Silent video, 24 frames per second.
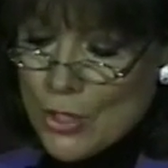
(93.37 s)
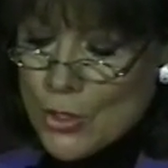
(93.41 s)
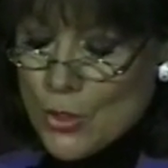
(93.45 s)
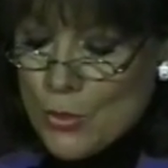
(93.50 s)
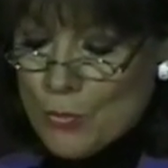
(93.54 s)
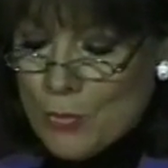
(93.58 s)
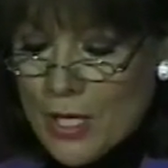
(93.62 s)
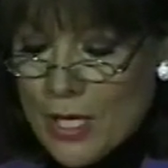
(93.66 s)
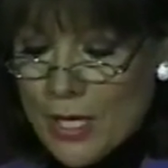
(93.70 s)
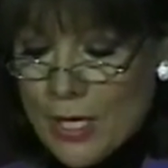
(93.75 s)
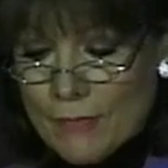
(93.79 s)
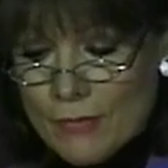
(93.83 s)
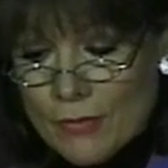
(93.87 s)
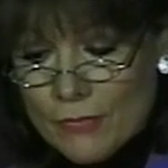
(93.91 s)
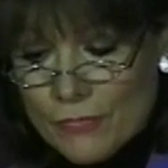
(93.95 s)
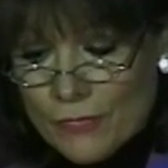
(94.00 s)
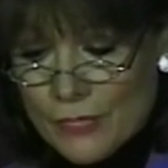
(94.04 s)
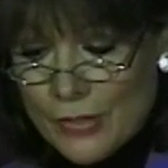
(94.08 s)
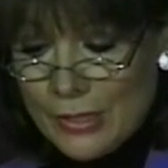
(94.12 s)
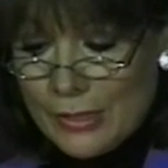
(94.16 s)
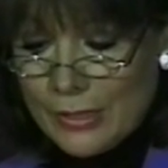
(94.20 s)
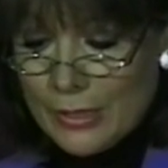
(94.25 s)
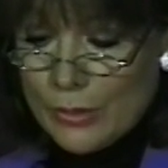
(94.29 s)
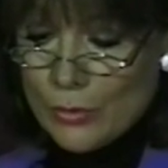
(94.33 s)
You may have a
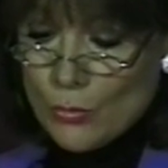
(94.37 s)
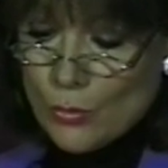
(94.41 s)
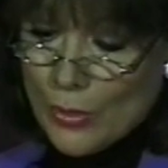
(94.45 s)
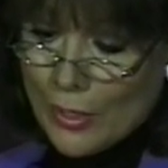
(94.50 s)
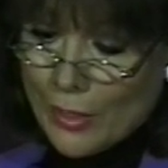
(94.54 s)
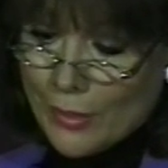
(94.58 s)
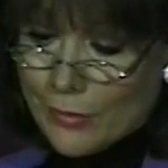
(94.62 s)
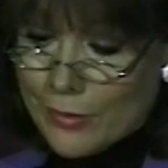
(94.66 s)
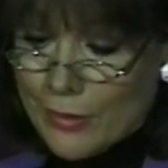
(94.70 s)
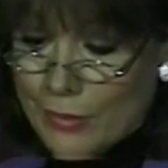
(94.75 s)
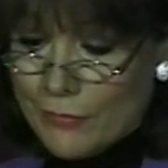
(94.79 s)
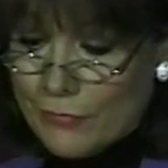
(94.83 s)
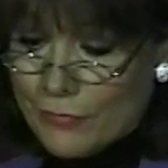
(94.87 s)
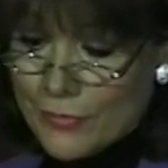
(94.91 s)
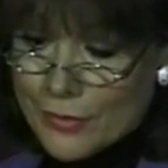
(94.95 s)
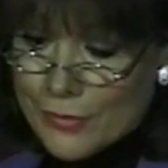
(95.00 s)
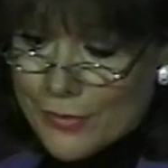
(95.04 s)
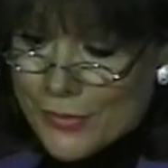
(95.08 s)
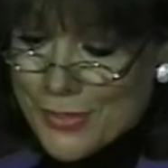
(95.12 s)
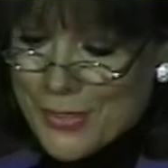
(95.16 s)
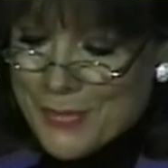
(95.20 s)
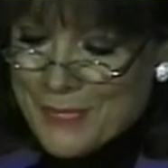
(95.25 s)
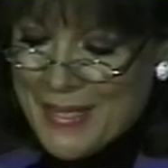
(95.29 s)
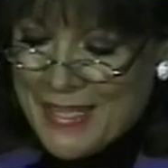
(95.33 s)
feeling how he
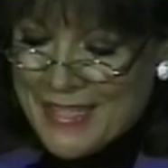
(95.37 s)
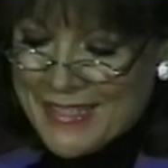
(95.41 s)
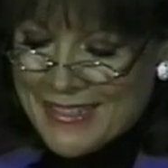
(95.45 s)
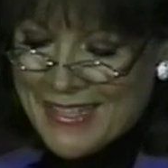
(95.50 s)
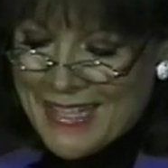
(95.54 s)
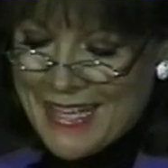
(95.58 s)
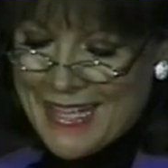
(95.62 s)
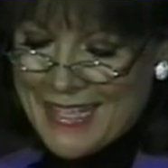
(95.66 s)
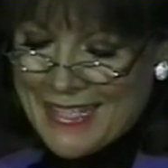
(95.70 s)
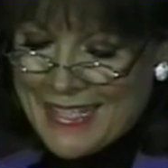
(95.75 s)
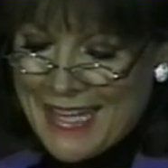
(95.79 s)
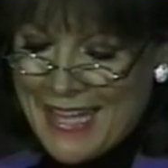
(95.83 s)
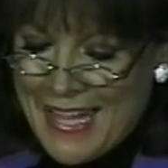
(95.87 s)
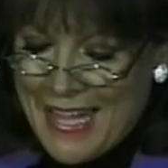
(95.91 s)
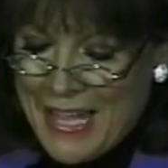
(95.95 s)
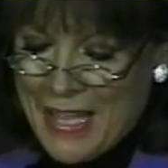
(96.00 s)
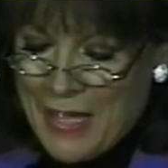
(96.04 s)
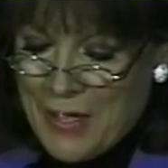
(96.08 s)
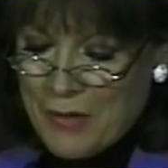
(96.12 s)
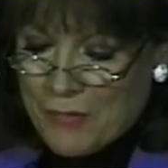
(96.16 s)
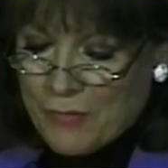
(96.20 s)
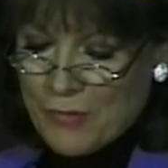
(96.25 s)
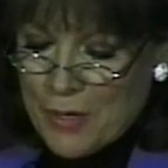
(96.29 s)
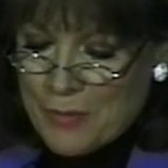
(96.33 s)
feels about that.
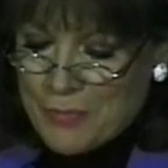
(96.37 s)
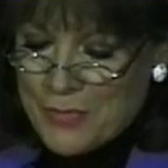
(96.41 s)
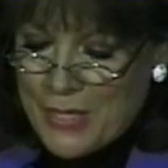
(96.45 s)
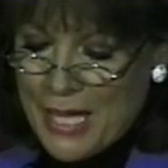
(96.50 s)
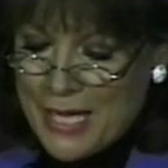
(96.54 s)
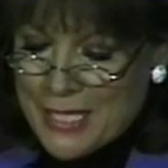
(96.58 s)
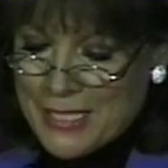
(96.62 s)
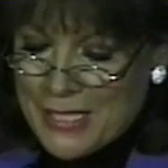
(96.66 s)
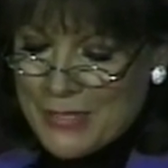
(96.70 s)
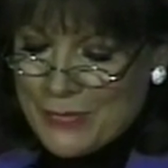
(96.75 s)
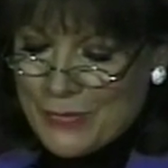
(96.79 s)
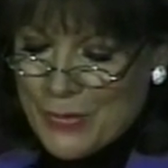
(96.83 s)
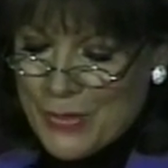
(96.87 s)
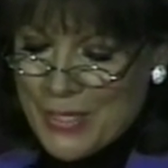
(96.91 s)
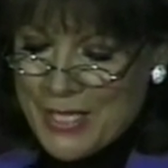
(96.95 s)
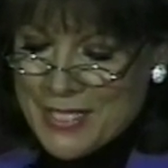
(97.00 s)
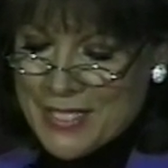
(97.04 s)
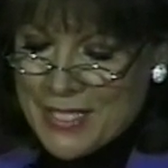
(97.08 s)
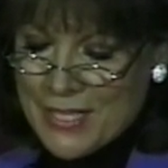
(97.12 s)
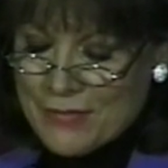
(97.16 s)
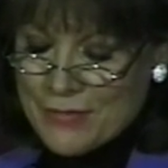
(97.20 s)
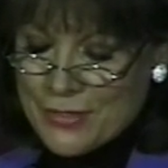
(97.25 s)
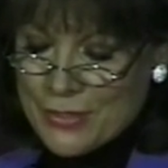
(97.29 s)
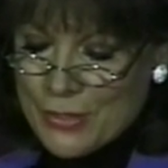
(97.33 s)
From
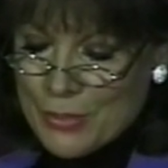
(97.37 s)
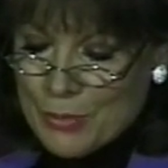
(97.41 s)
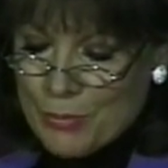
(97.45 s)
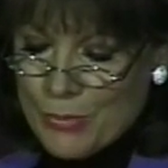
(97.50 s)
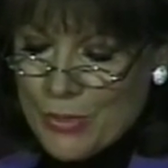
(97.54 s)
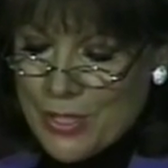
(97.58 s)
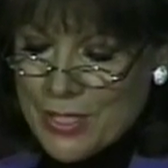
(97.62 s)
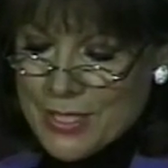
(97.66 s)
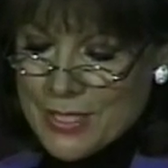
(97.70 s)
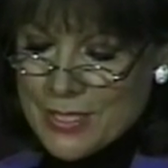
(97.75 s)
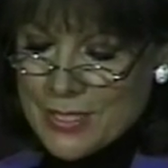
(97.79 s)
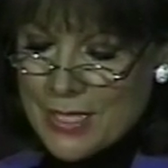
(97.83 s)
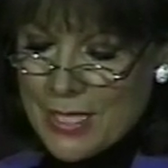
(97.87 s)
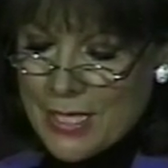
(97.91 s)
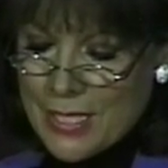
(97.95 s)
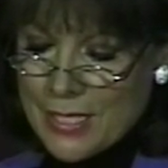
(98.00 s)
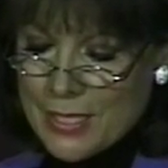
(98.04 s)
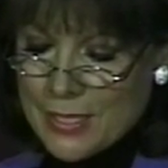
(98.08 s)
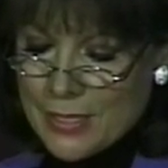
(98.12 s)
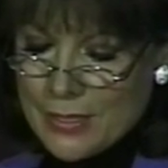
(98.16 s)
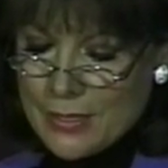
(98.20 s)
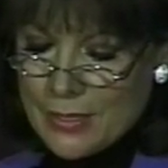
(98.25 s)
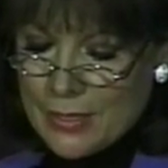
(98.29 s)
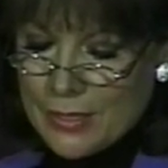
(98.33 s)
1947 to the present
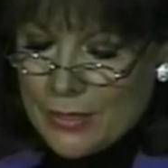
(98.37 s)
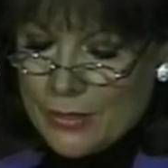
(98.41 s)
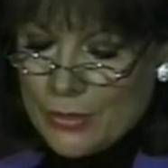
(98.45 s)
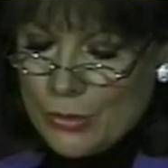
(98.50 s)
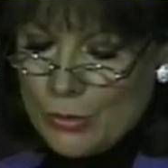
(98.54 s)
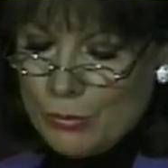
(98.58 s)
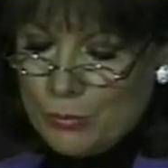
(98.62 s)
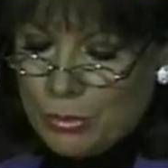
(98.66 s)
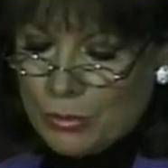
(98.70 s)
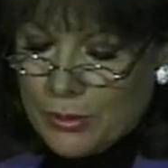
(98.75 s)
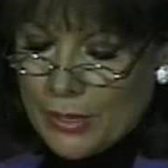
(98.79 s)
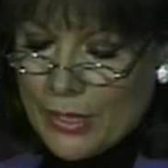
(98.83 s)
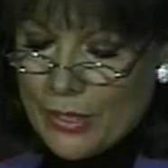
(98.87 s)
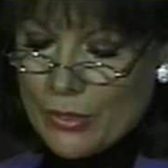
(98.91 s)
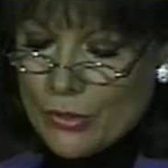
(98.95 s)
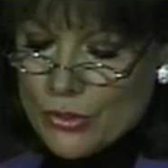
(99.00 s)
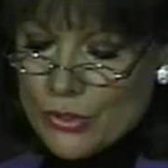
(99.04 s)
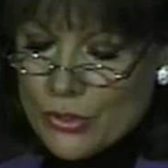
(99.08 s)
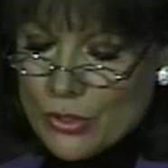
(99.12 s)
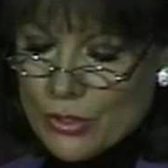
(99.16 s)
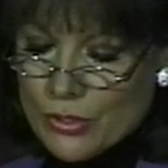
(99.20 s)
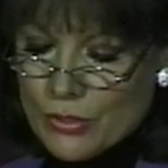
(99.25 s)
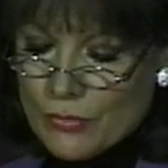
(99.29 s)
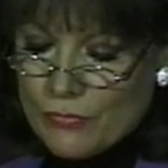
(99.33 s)
day, a new player
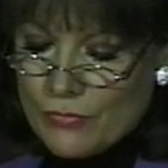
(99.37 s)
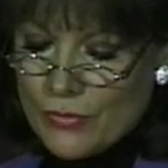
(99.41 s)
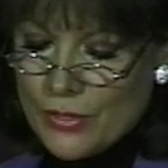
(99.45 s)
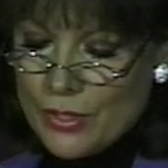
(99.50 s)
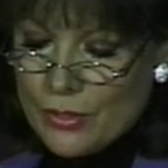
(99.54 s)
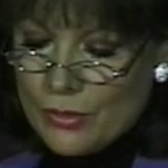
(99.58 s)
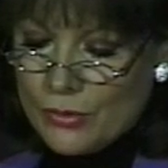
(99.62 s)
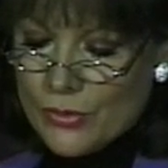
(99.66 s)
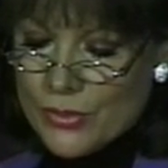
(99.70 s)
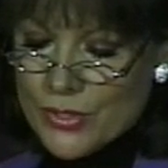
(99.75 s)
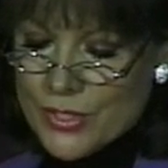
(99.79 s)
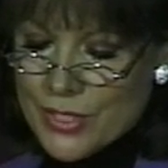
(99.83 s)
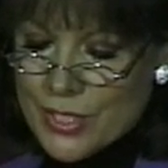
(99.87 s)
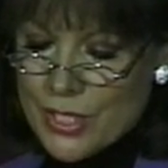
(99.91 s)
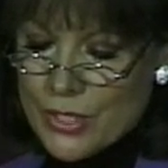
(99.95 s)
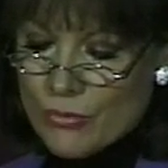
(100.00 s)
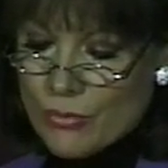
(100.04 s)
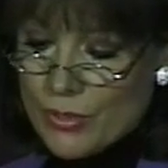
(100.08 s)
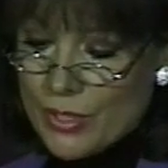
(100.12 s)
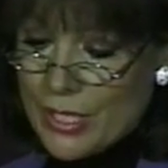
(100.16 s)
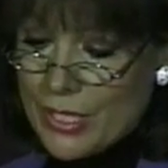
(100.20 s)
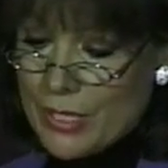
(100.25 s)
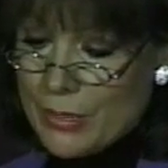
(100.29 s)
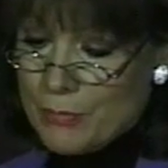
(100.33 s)
took the field, the
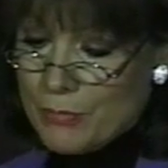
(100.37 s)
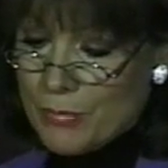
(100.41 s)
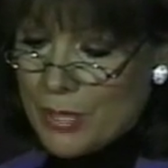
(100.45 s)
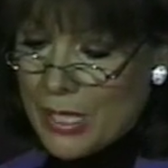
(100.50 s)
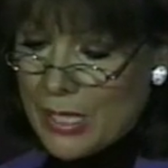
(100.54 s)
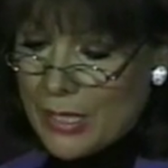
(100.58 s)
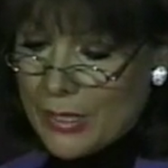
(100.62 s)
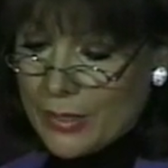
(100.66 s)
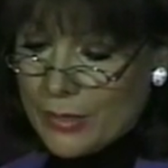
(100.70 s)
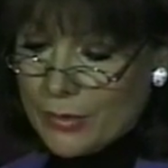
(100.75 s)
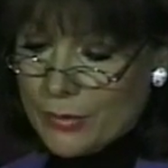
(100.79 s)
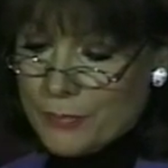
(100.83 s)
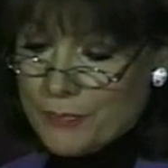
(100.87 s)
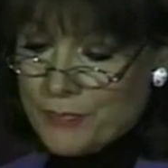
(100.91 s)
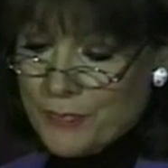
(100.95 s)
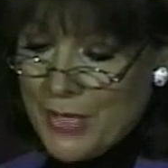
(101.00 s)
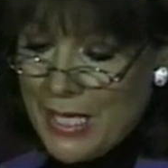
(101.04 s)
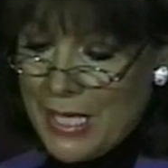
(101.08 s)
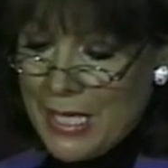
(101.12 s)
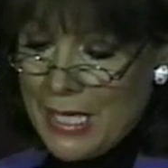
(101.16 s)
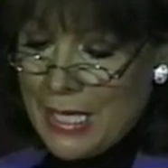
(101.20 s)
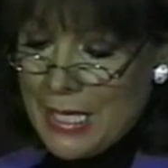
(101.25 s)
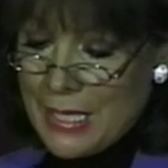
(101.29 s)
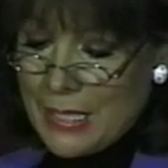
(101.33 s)
Secret Empire,
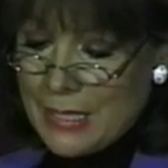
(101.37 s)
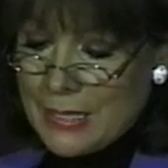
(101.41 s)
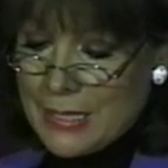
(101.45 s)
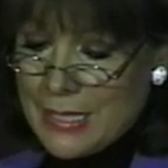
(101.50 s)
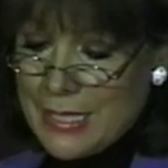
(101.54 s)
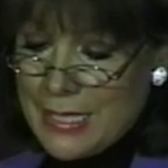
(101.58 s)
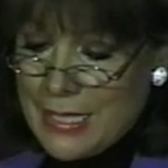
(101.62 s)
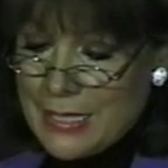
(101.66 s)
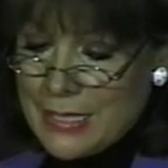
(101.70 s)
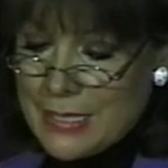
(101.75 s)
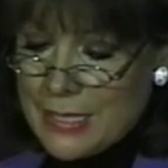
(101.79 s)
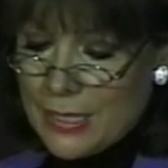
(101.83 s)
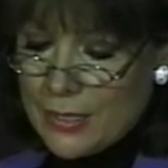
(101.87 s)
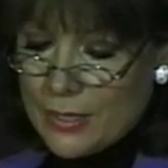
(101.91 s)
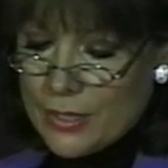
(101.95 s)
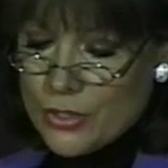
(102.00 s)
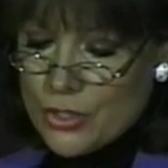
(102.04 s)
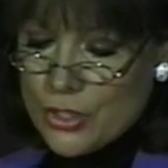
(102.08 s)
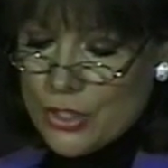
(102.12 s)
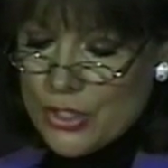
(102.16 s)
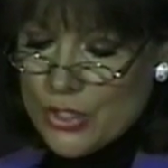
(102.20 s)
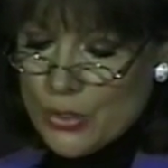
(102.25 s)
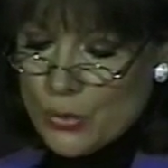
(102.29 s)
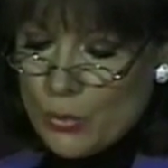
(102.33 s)
the
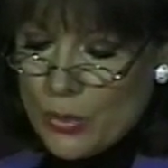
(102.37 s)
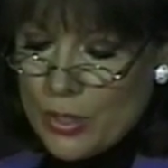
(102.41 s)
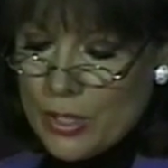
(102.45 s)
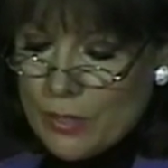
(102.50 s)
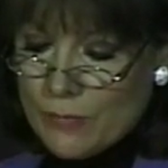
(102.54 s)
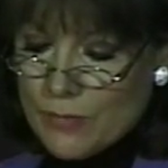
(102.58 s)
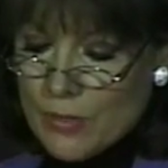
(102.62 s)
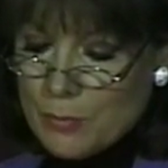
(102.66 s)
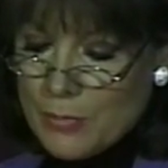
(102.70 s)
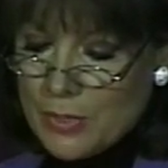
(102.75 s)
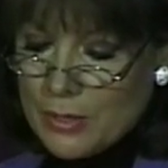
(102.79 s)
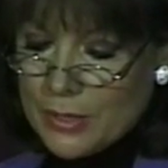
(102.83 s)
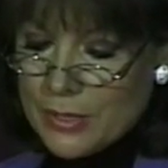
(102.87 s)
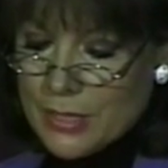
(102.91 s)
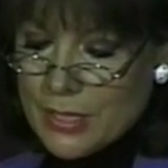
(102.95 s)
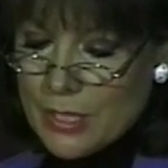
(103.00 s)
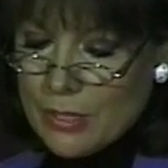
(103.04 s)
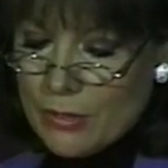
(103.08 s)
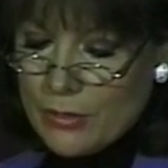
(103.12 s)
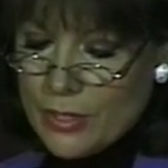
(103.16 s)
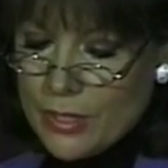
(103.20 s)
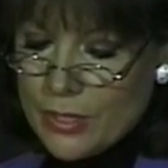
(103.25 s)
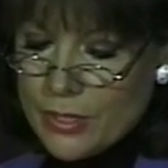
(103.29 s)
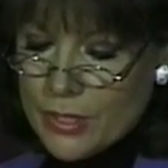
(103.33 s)
intelligence wing of the
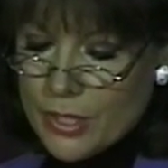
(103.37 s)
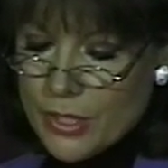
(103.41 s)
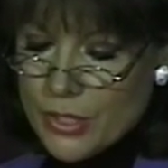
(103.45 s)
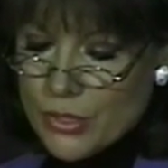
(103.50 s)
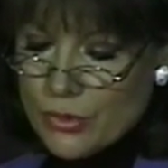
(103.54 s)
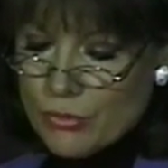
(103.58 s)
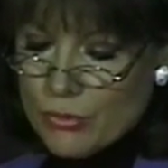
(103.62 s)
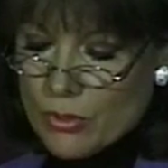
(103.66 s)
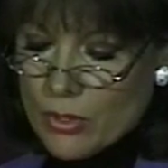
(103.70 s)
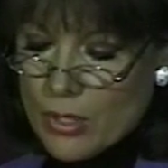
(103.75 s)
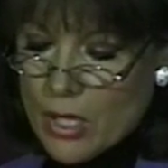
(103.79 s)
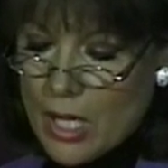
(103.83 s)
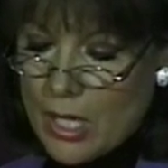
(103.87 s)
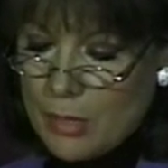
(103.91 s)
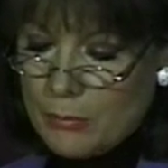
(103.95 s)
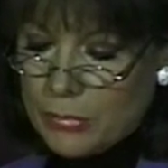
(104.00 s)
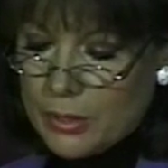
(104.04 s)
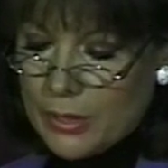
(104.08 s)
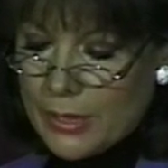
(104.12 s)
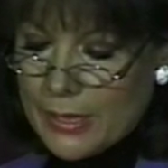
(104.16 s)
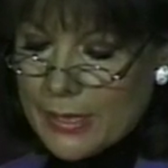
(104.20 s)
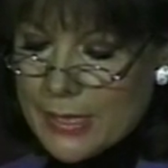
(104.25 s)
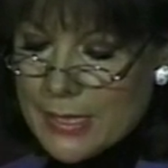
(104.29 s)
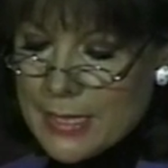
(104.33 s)
military-industrial
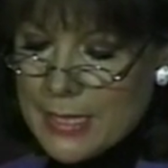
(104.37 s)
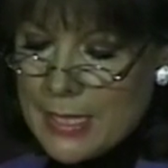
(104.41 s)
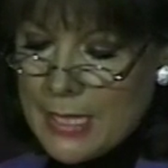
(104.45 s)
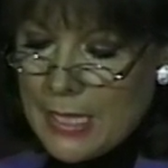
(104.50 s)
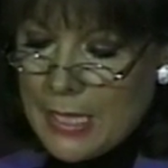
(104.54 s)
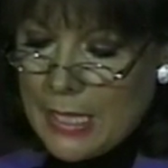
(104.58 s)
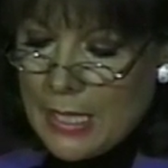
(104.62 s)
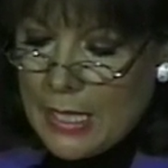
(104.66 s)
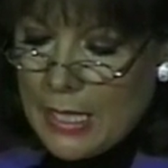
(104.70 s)
complex.